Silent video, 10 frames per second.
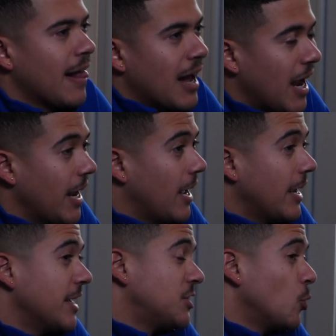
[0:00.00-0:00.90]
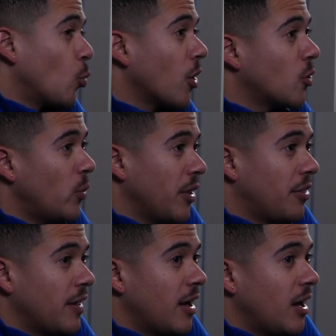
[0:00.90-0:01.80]
I get to work with
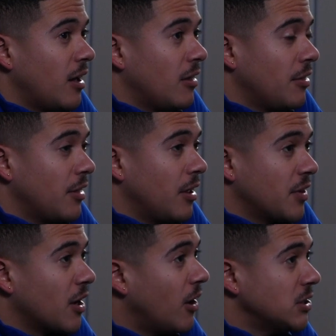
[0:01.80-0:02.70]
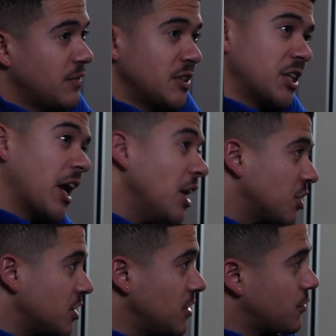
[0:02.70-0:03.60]
the College of
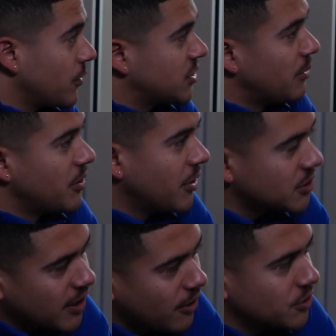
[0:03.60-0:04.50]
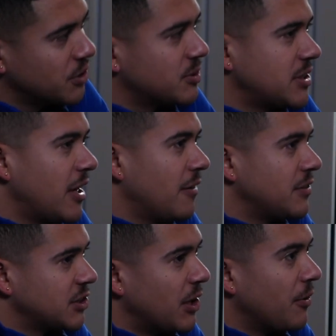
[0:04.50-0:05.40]
Education for some of their scholarship stuff.
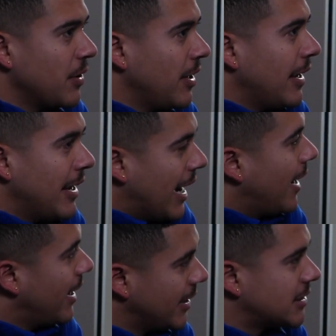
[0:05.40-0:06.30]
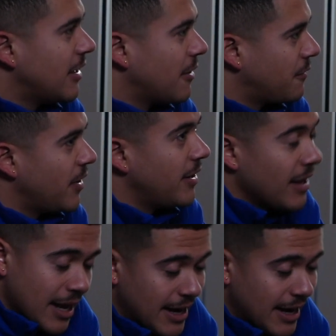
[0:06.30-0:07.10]
So and it's a lot of fun.